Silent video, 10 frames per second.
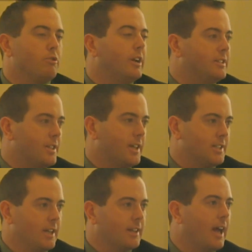the parades and
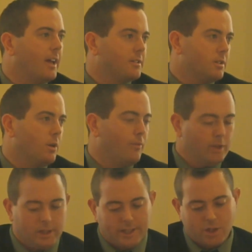things like that. So
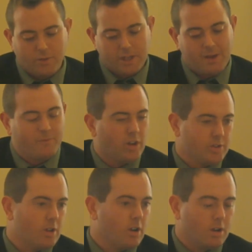hopefully less overtime
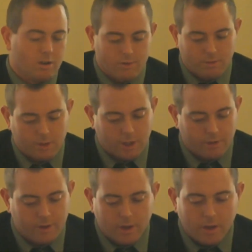falls on our crew
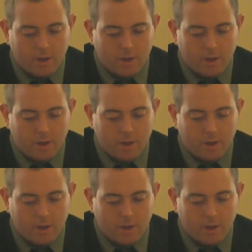alone.